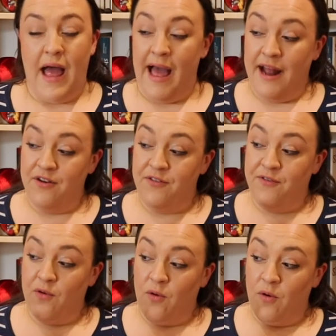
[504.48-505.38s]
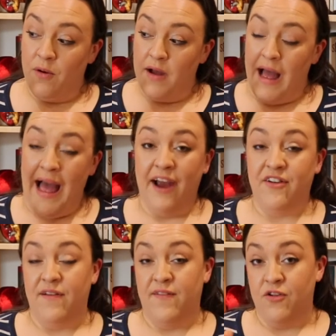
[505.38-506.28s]
And for
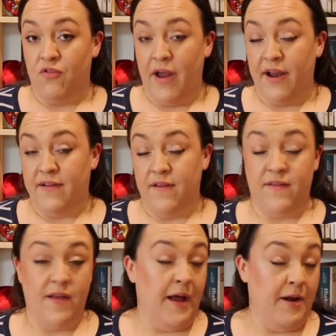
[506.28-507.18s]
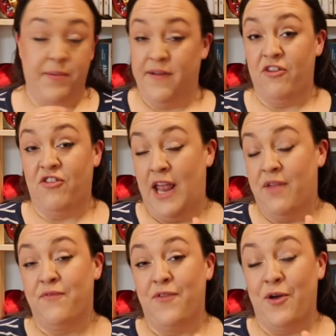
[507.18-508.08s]
actors and directors, and potentially
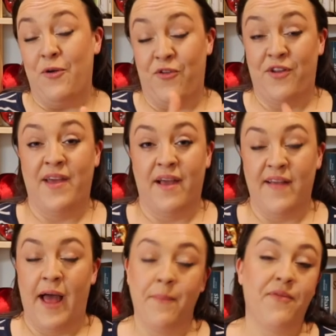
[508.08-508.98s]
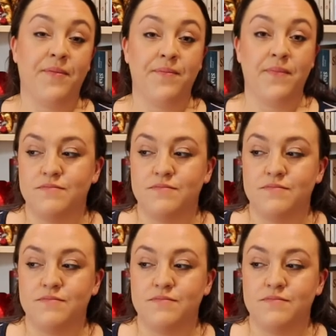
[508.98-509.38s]
even for those sitting exams,